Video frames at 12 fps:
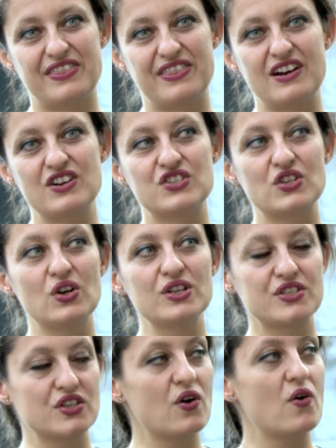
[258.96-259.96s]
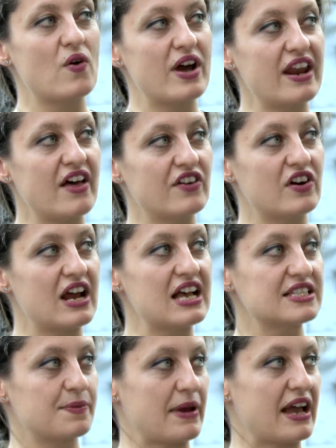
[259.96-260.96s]
There is also another
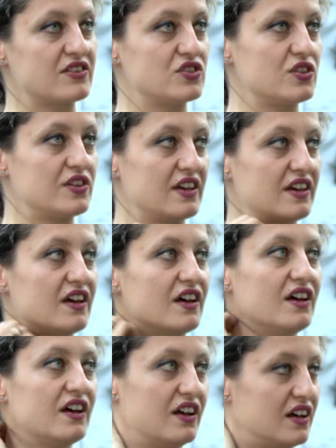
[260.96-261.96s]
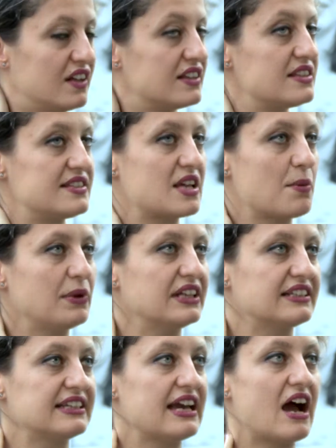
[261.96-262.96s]
aspect to the
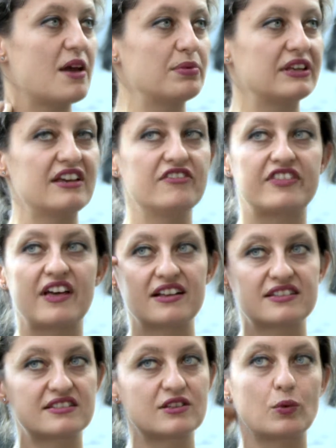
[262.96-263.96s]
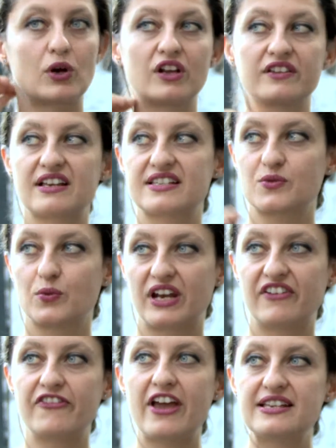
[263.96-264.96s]
disability. I believe that the world doesn't
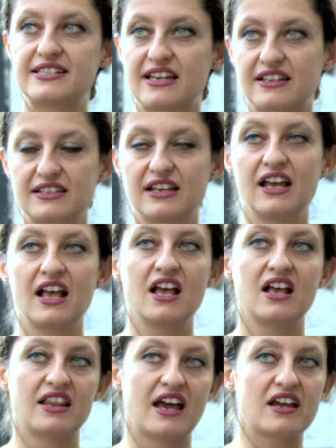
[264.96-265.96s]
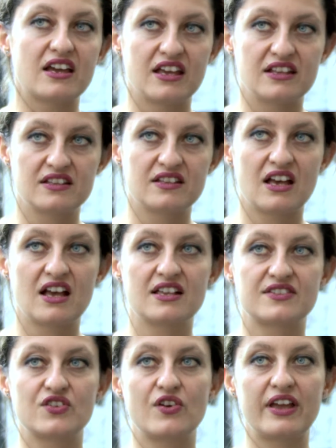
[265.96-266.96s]
want to face it, like in
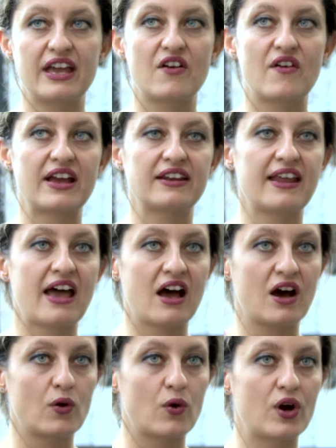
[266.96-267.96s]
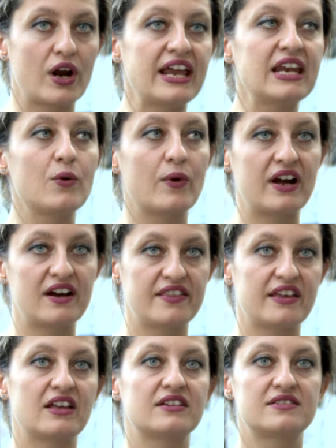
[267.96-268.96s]
Syria right now, or anywhere
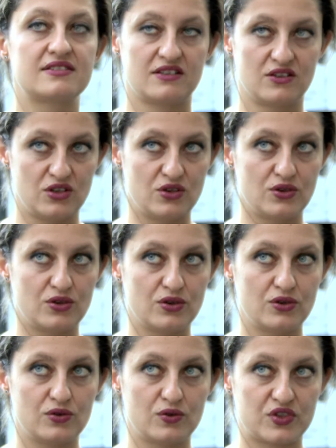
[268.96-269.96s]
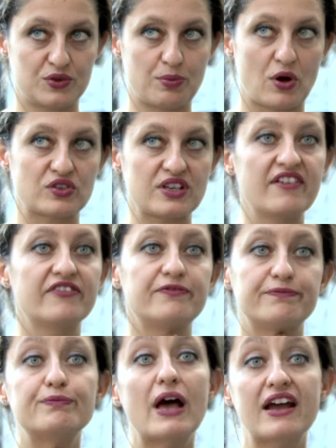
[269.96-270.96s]
that you spot
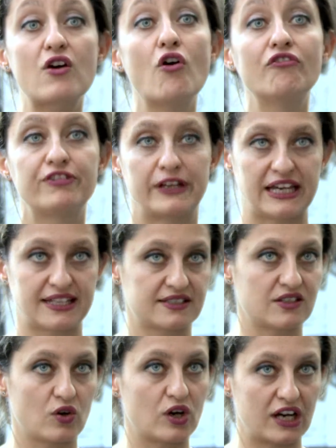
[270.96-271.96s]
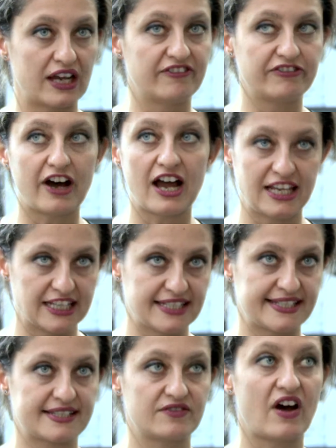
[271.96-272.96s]
a conflict or a
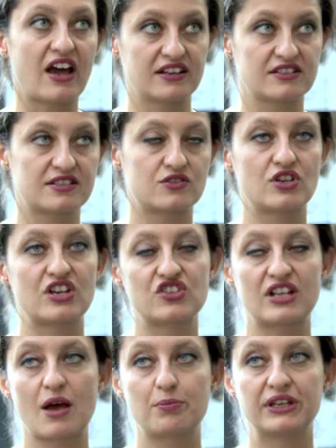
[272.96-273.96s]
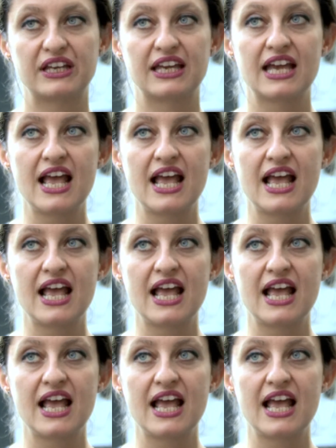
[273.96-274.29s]
violent situation happening.